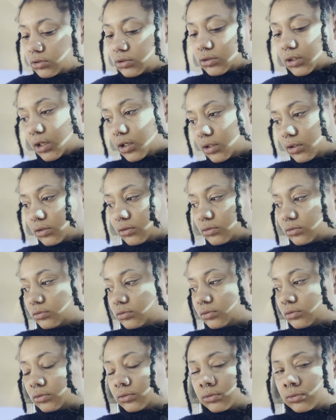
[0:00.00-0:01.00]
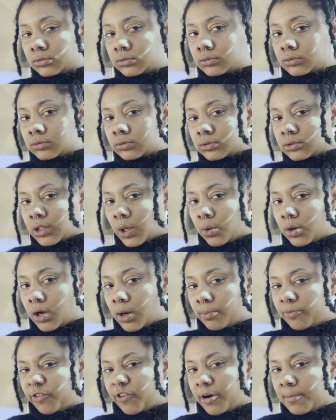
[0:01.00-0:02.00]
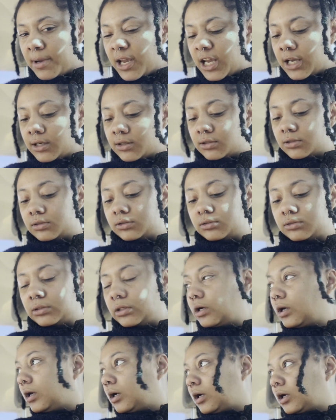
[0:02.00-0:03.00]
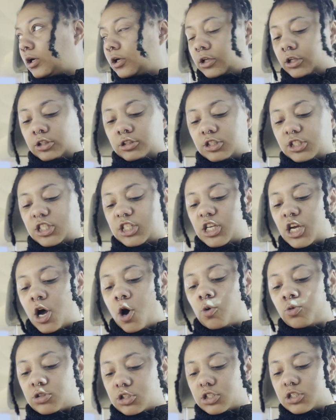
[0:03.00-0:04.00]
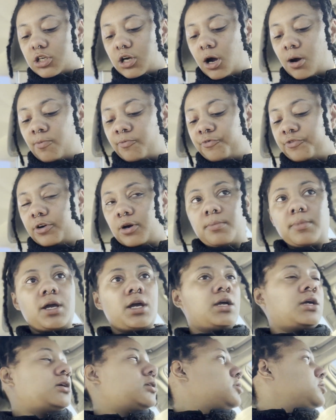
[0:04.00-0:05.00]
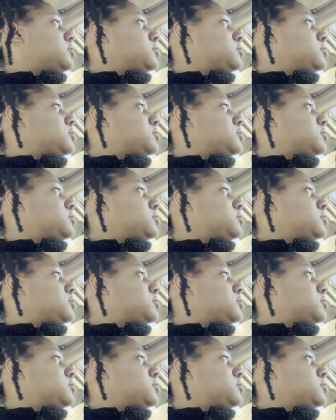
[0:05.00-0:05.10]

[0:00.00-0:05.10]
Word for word: So, don't come for me. Don't come for me.